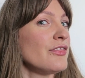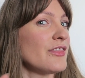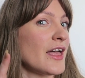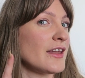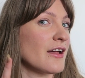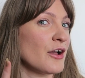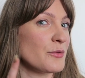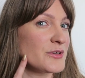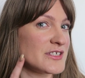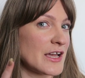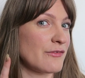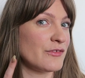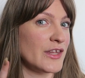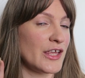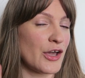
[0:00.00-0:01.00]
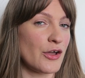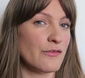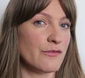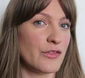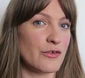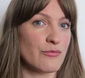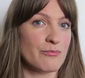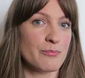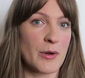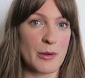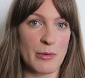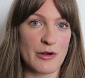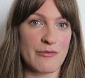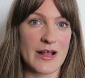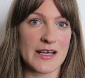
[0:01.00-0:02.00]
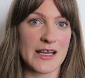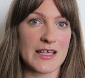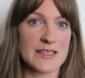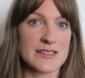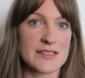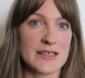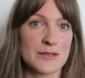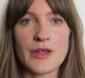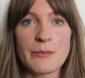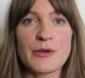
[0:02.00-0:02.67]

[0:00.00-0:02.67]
then I would definitely go for the Bye Redness.